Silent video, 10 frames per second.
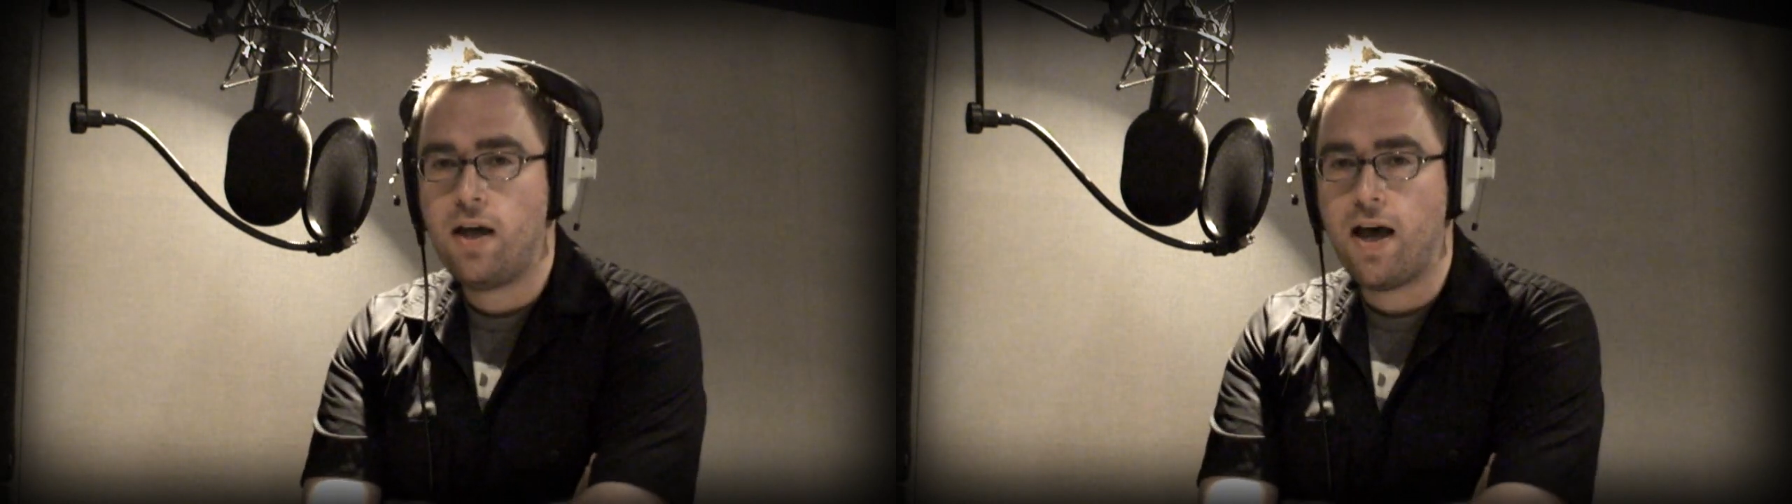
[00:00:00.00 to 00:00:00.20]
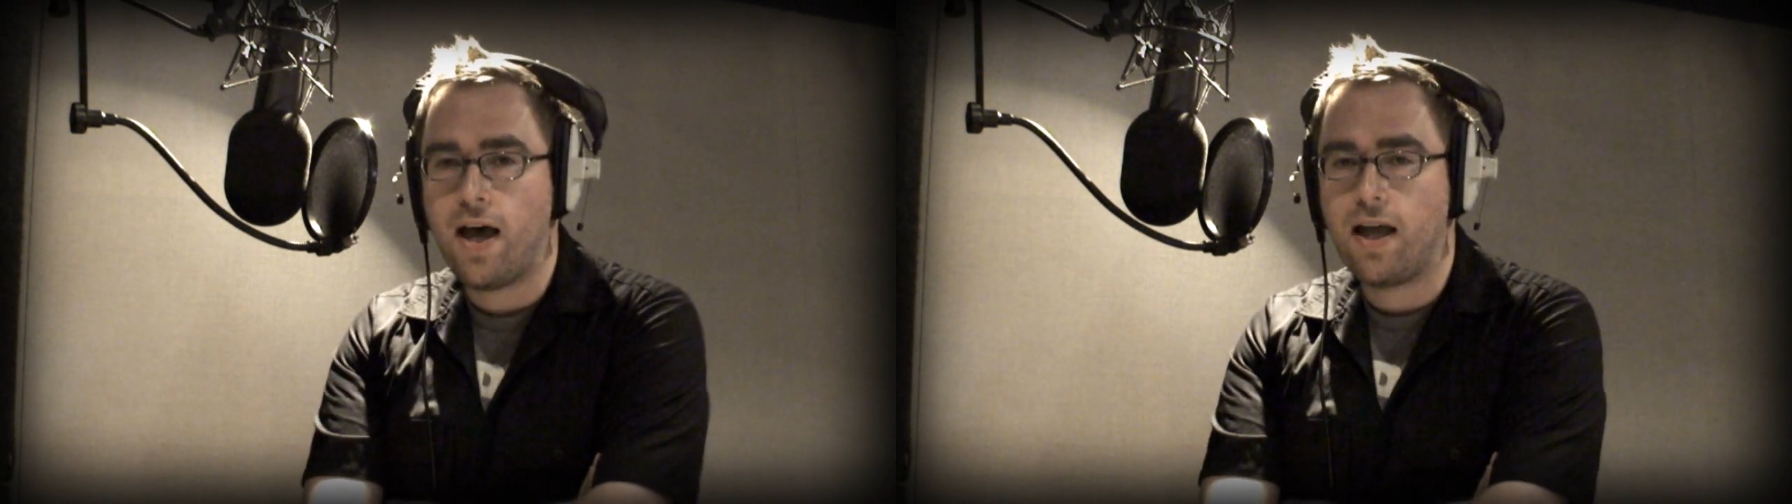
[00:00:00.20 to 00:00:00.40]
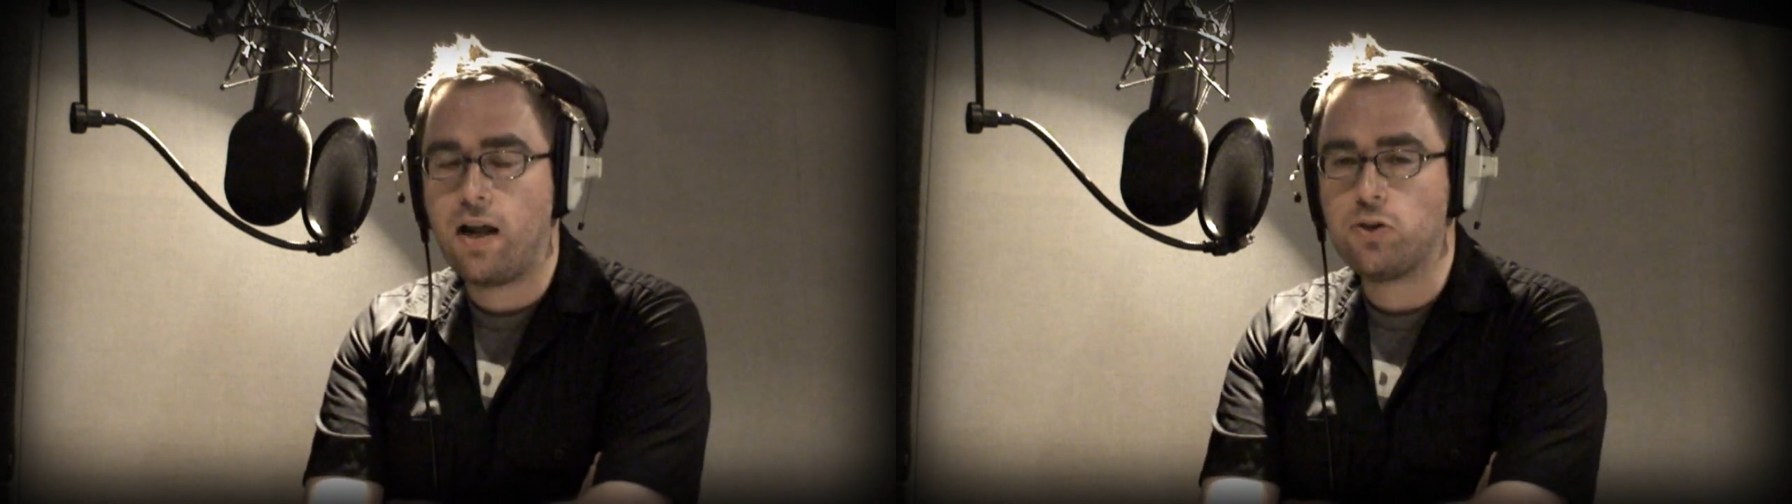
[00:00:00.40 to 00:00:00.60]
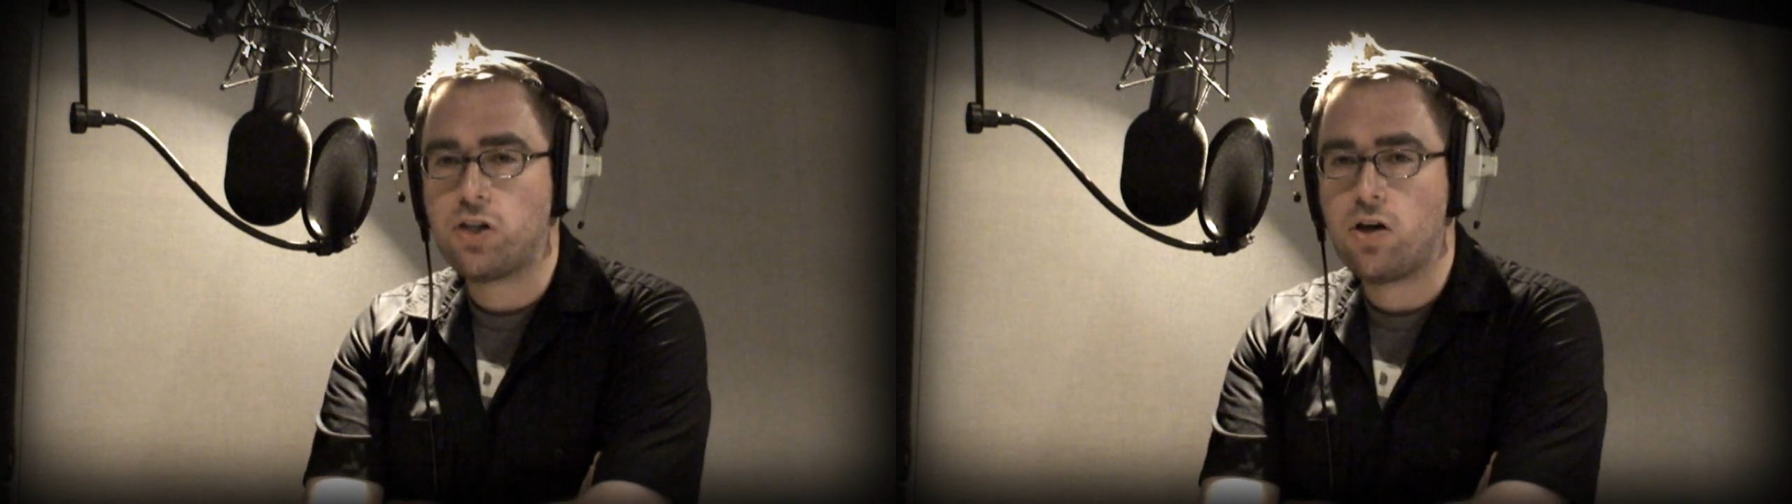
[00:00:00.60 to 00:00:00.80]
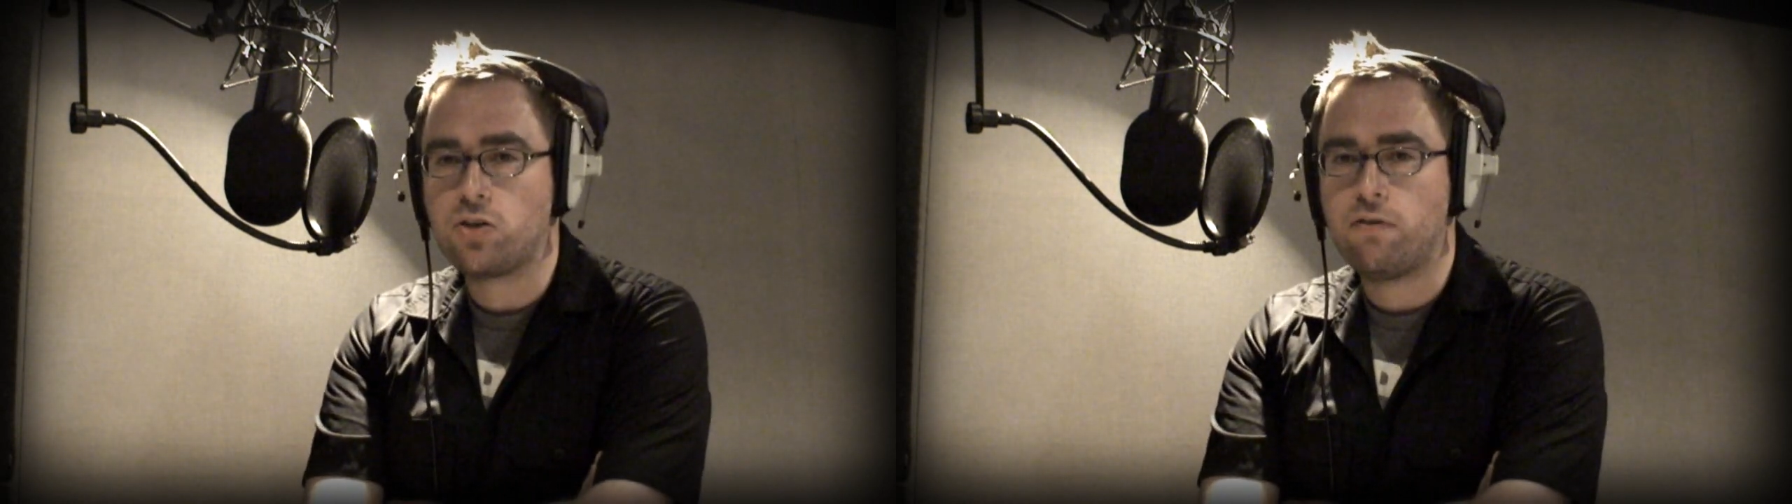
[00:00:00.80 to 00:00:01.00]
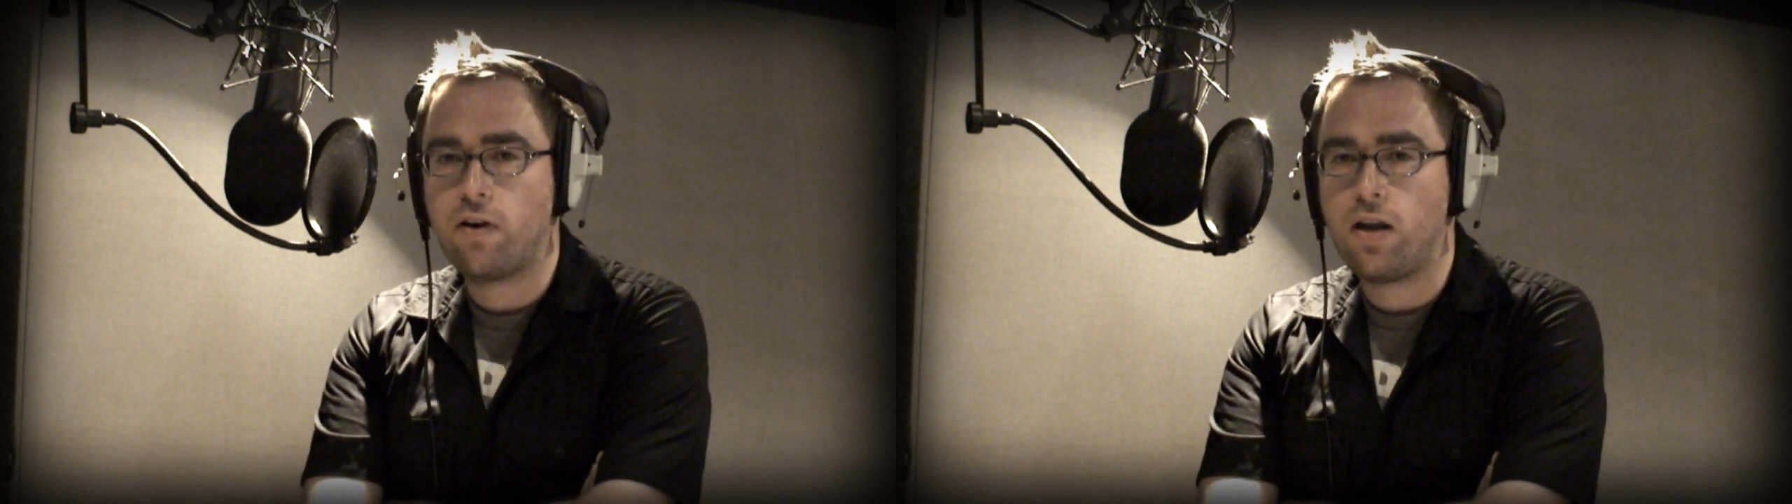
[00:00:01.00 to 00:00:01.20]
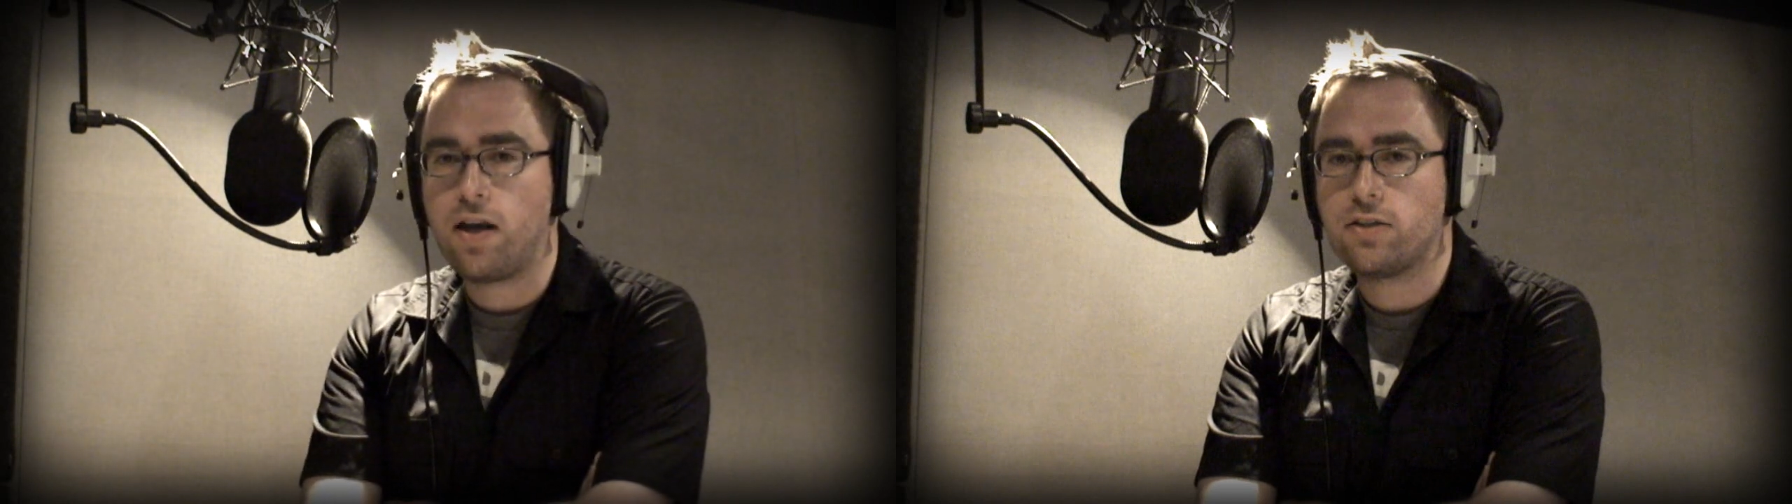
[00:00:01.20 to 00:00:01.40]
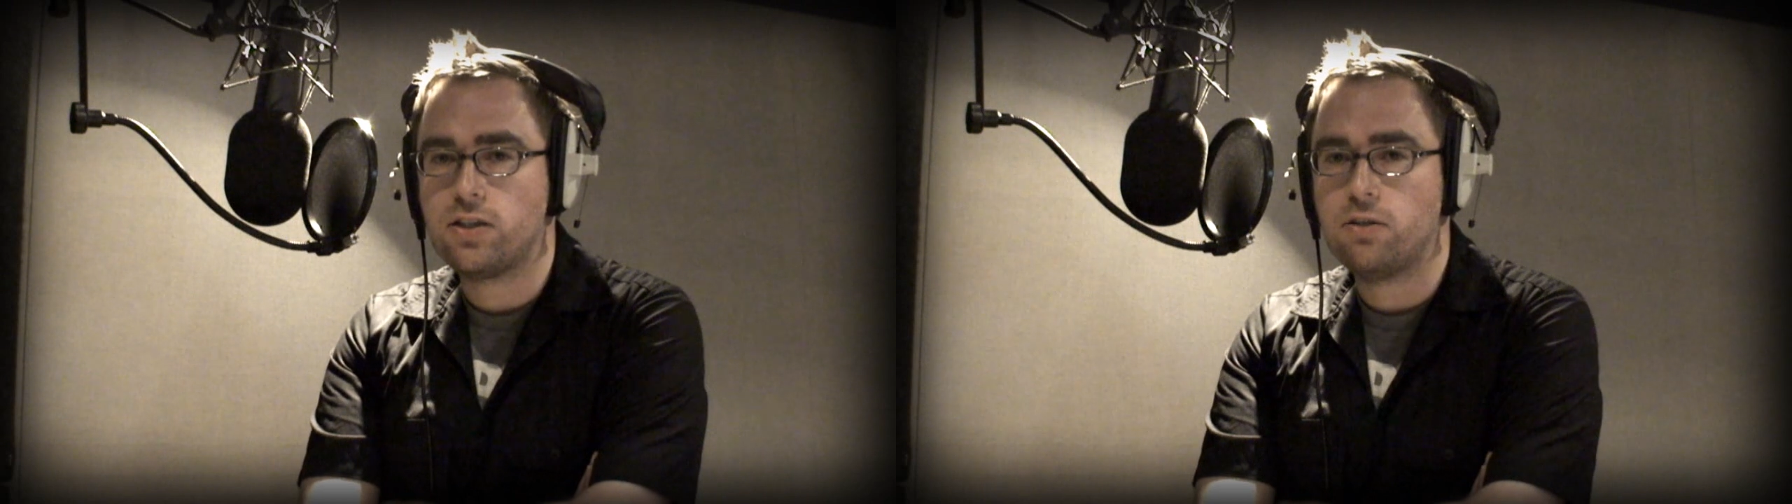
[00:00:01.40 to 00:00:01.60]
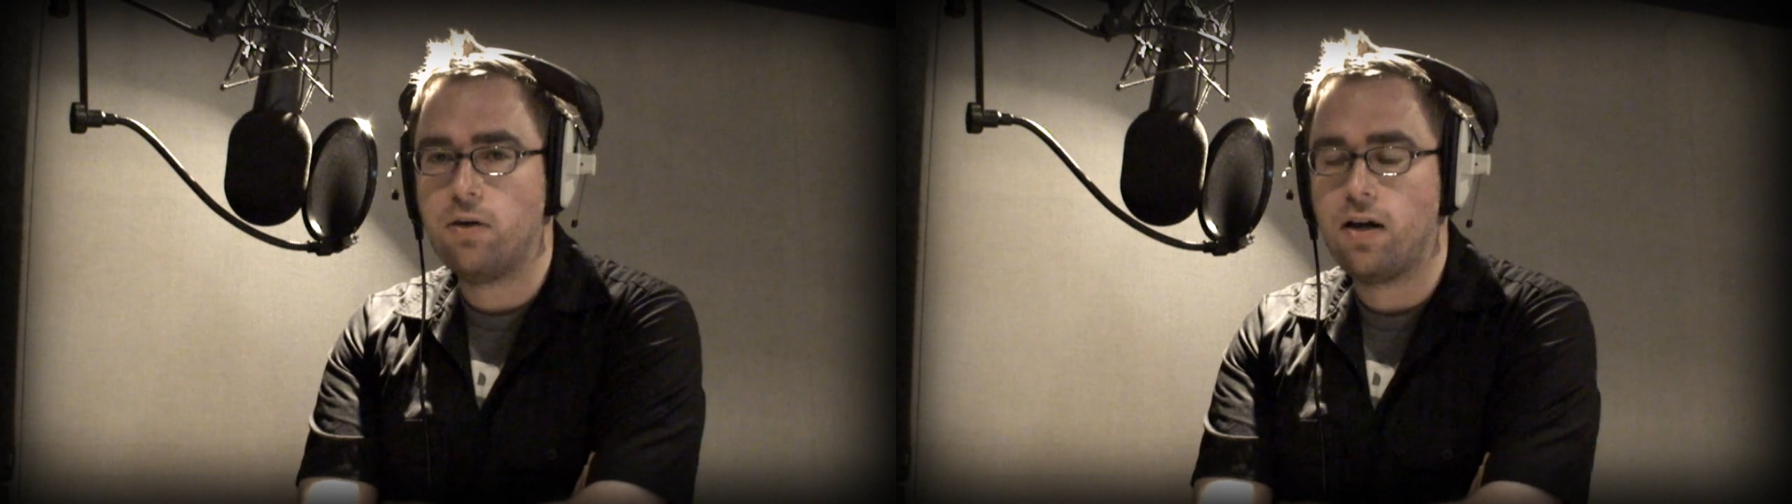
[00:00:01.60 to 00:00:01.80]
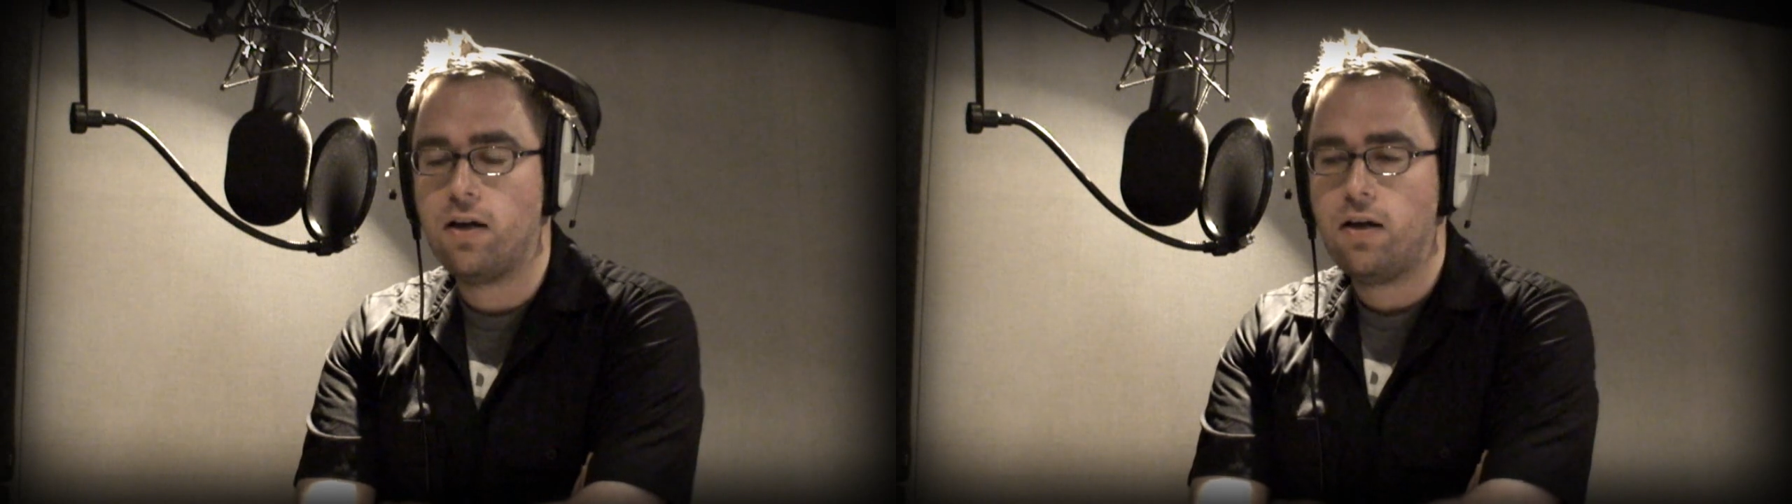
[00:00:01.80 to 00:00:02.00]
and I was asked if I'd like
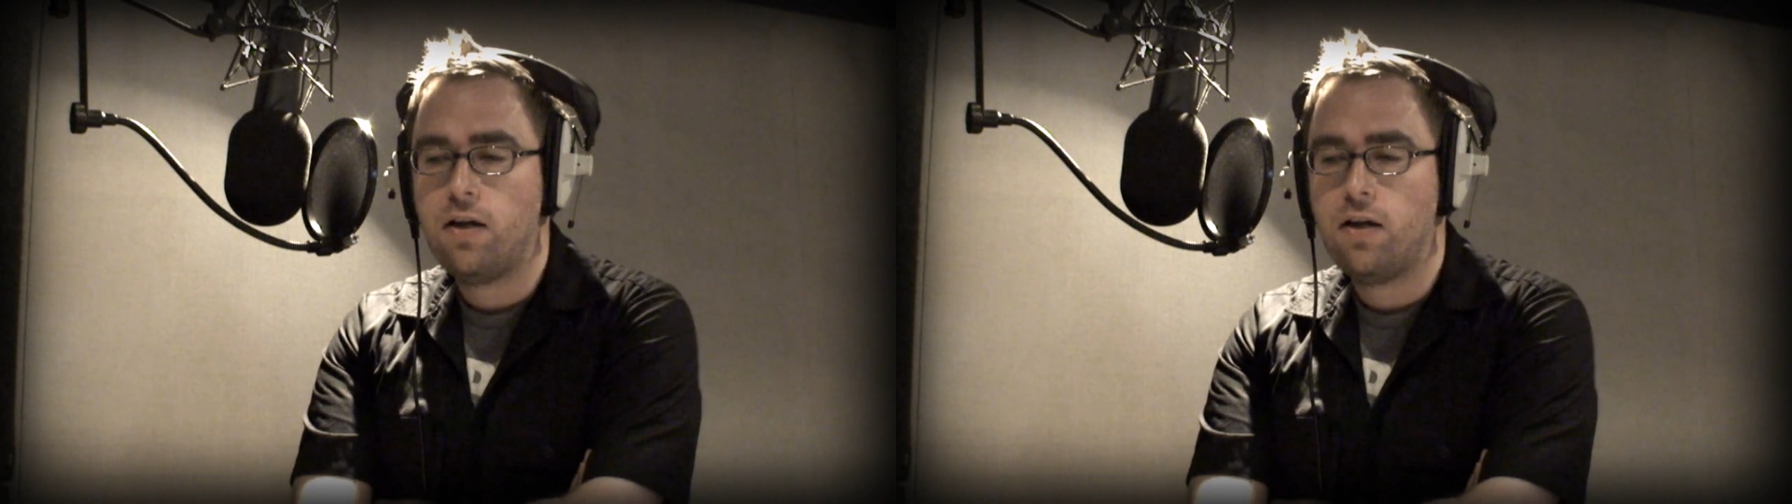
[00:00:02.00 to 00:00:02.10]
to